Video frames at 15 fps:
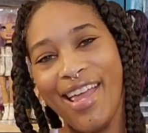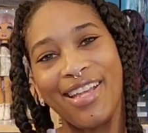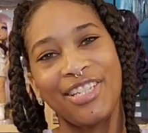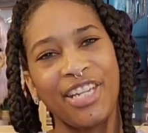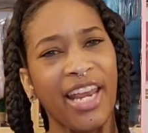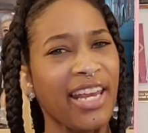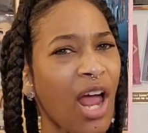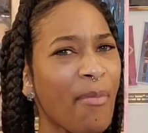
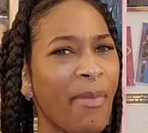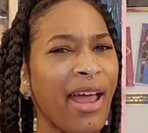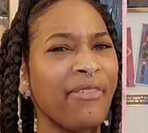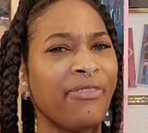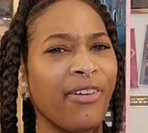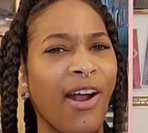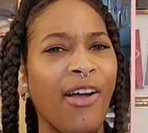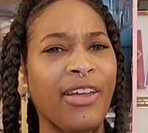check out My
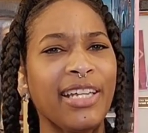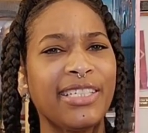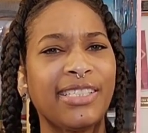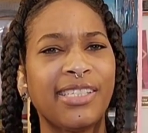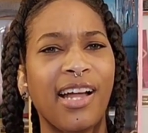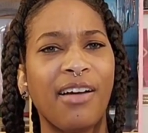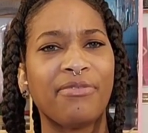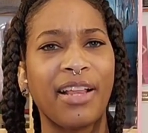Froggy
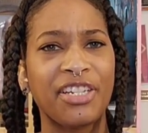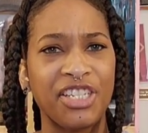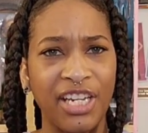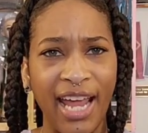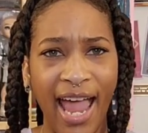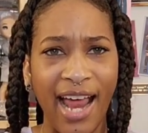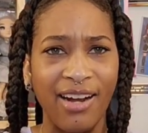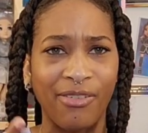Stuff. Like she
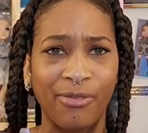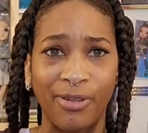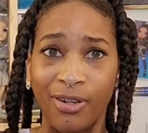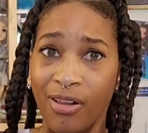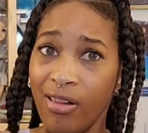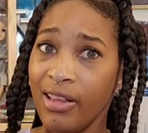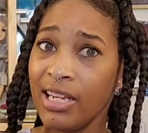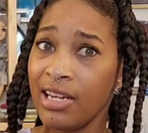had a
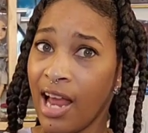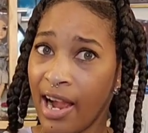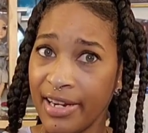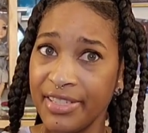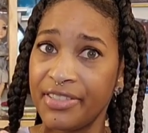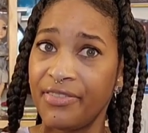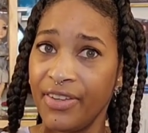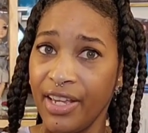really
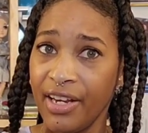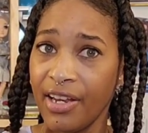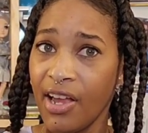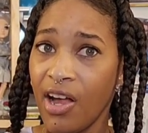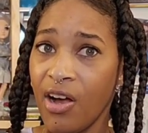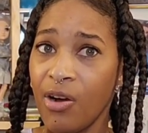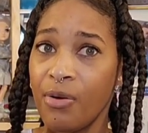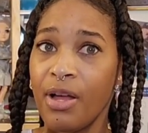nice
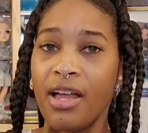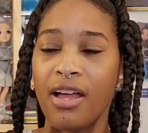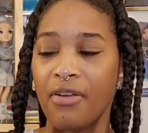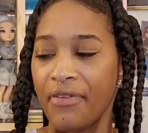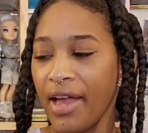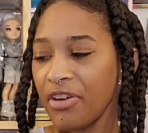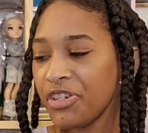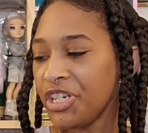video of
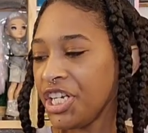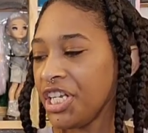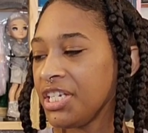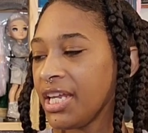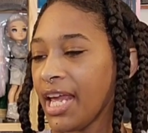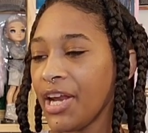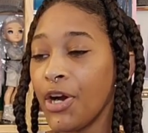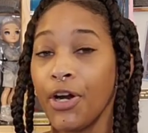how she
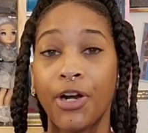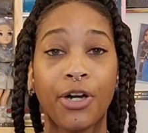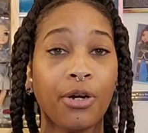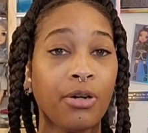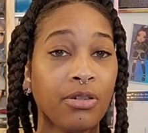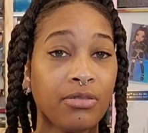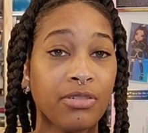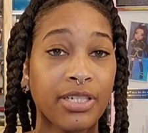did her
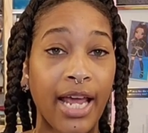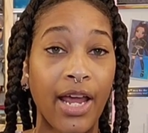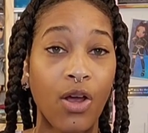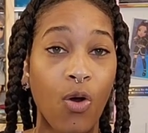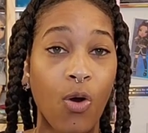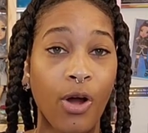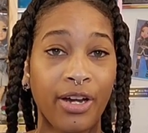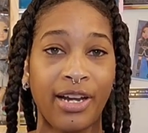
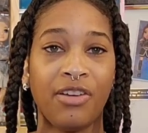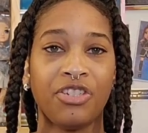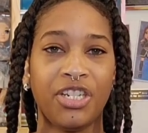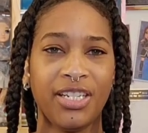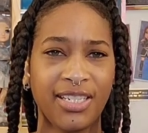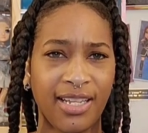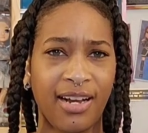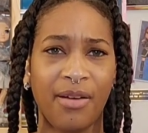decor and how she
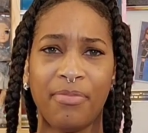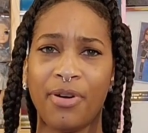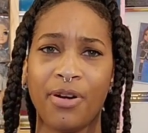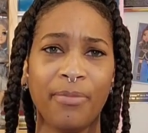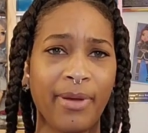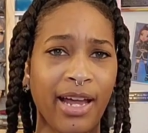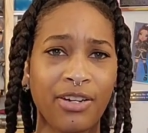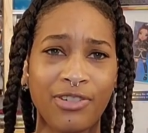set up her
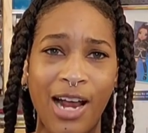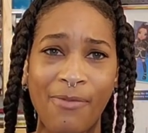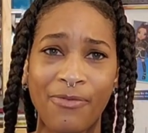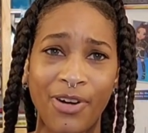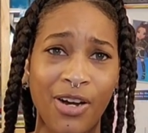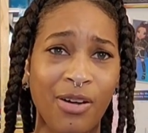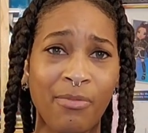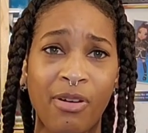backdrop for
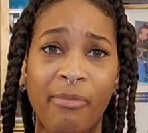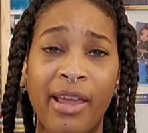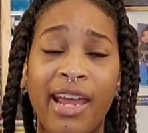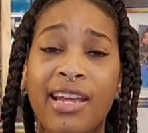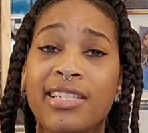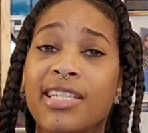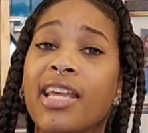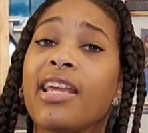her
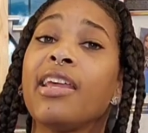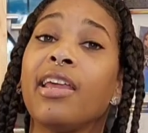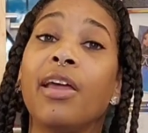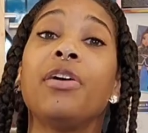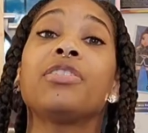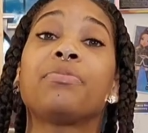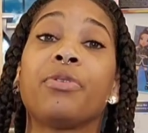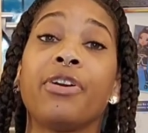mermaids. It
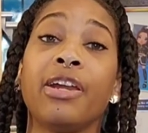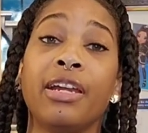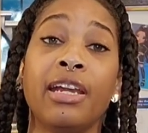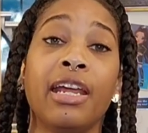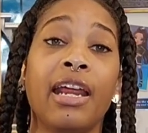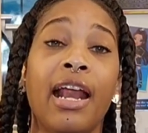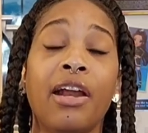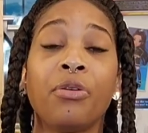was pretty
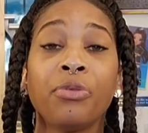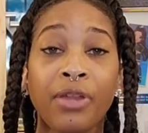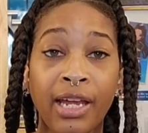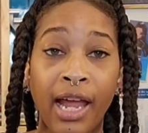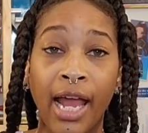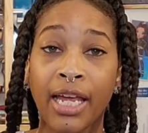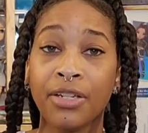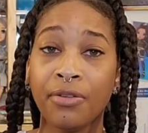neat. I don't think
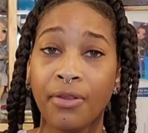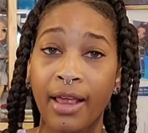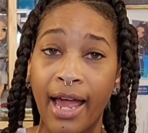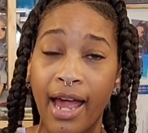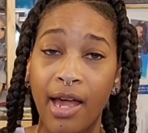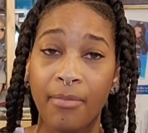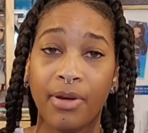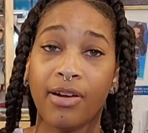I can do
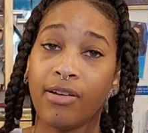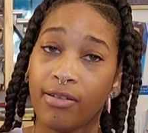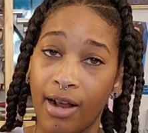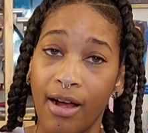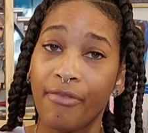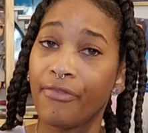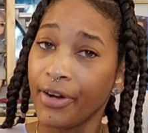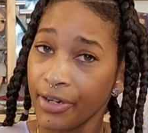that, but
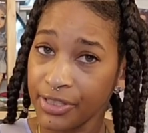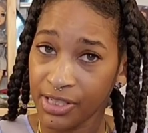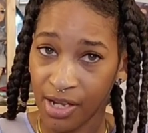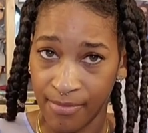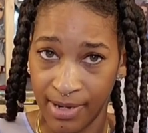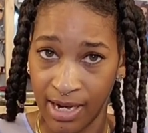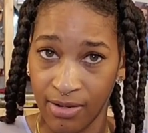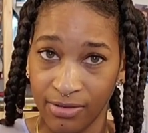I'll figure something
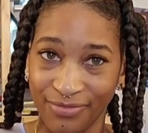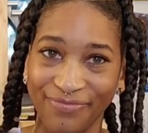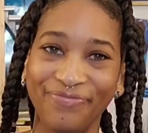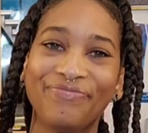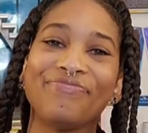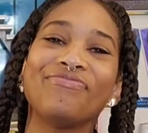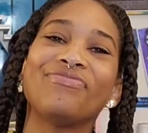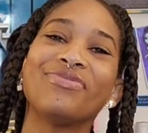out.
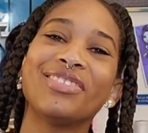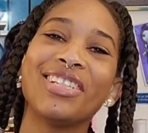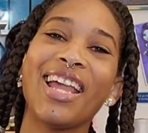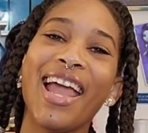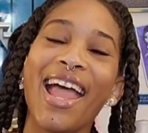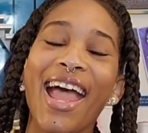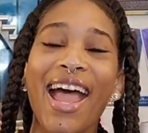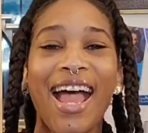
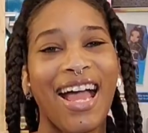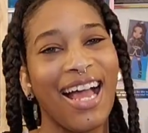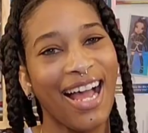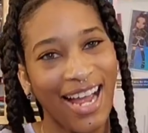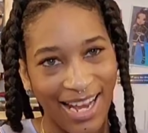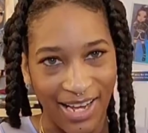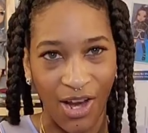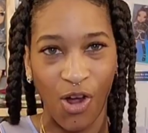
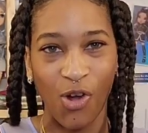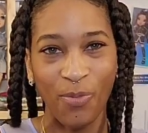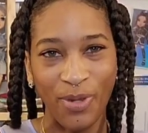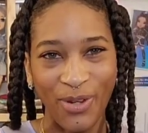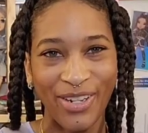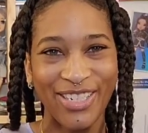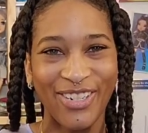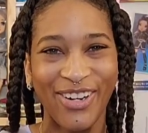I hope
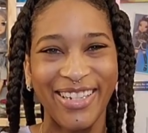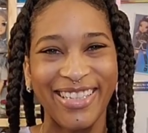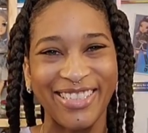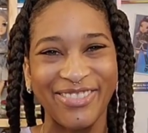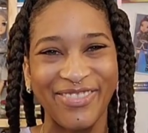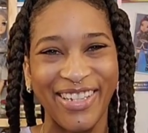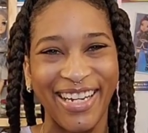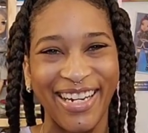you enjoyed this
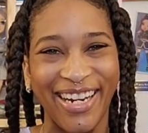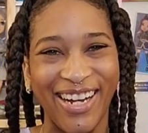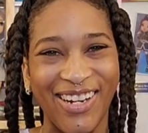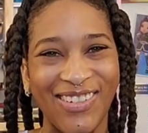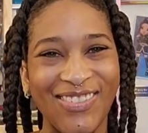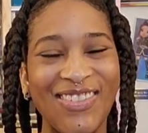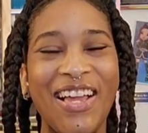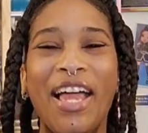
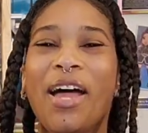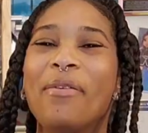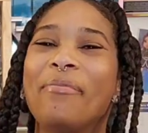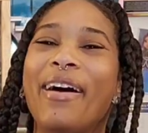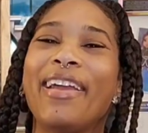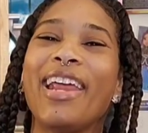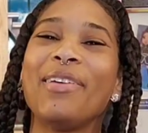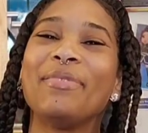video.
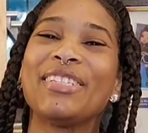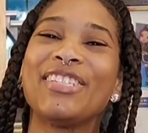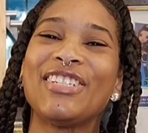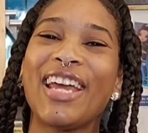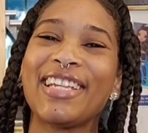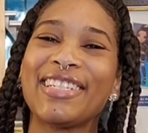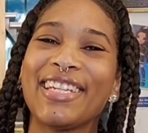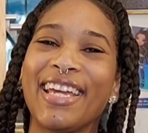My name is
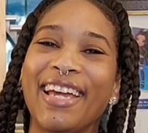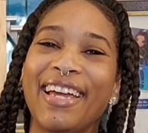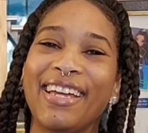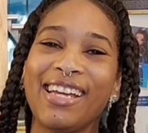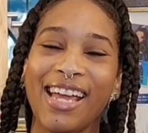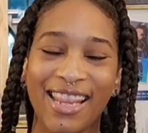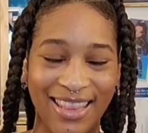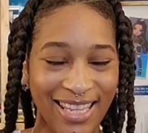Jessica.
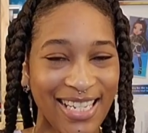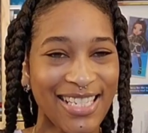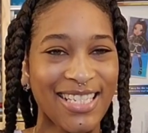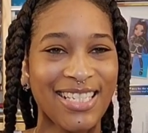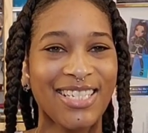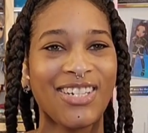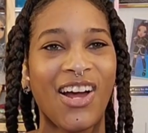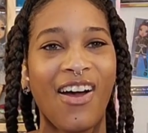This
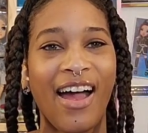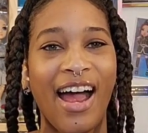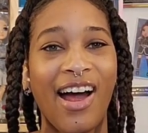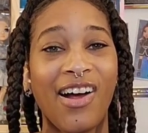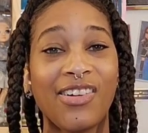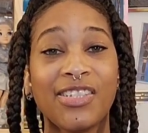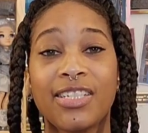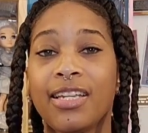is
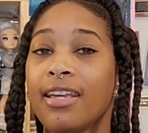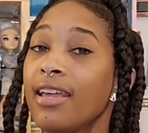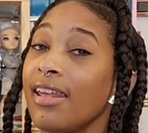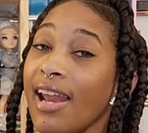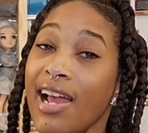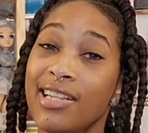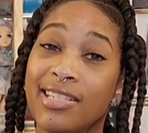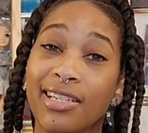Dollhouse, and
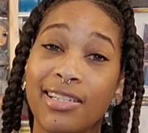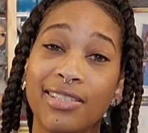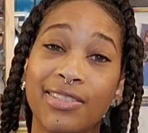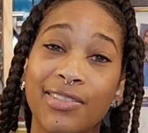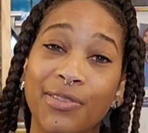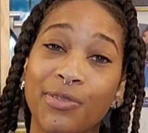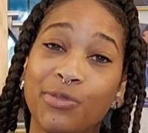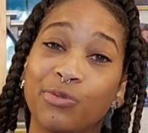I'll see you
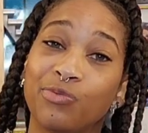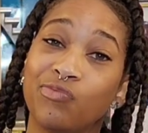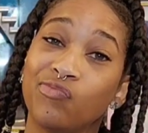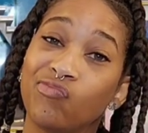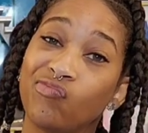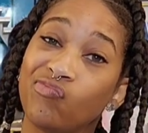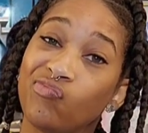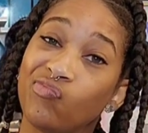soon.
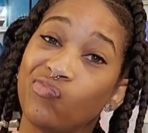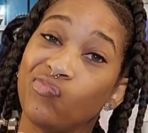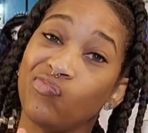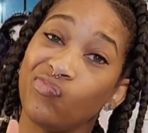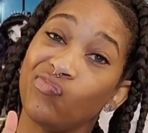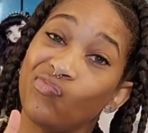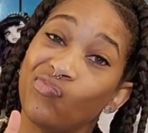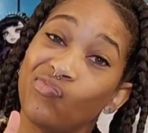
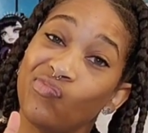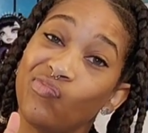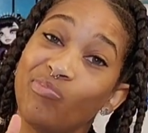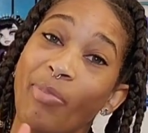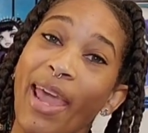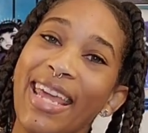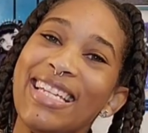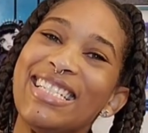
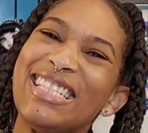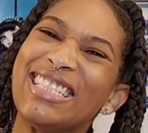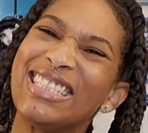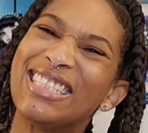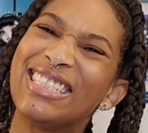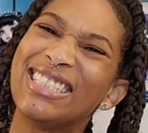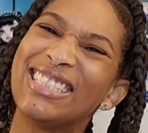Peace.